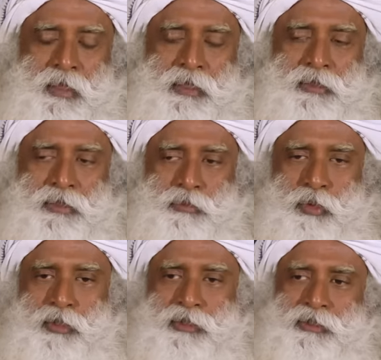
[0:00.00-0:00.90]
it is
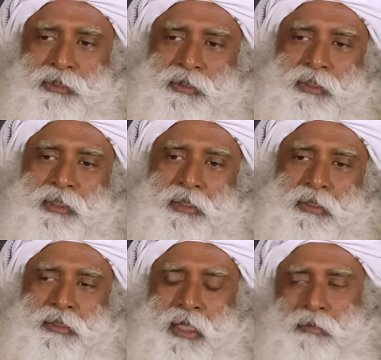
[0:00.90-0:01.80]
important
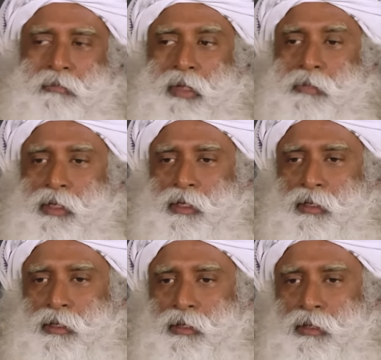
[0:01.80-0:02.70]
that
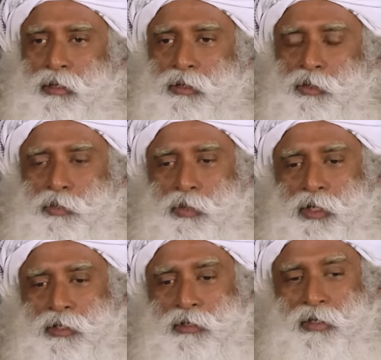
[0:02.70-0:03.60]
maybe you
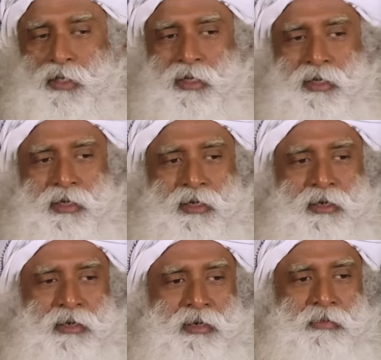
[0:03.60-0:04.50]
bring three
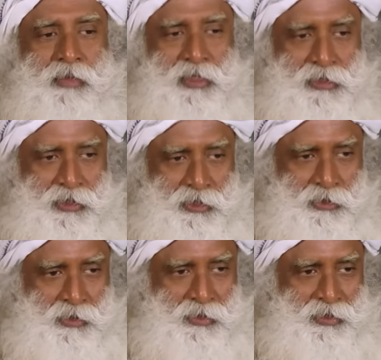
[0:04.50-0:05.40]
meals
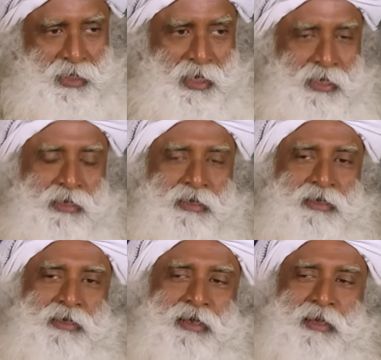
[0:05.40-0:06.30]
into your
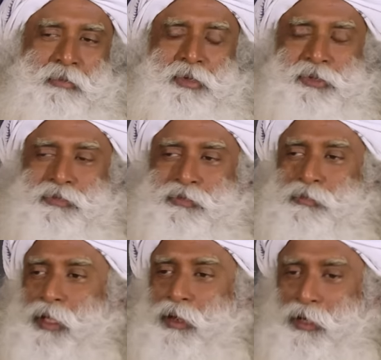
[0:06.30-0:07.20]
day and most of
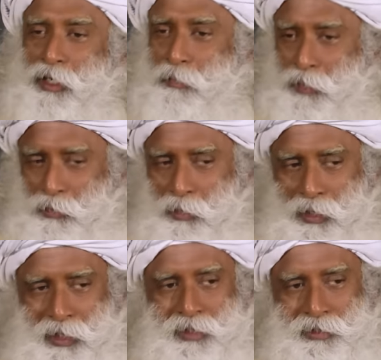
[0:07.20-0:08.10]
you may already be
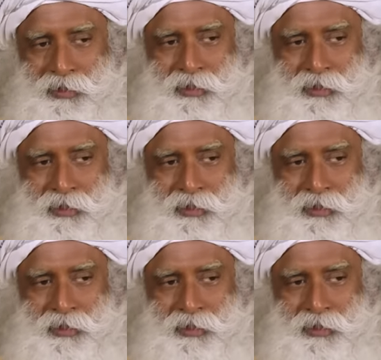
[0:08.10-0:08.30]
doing it.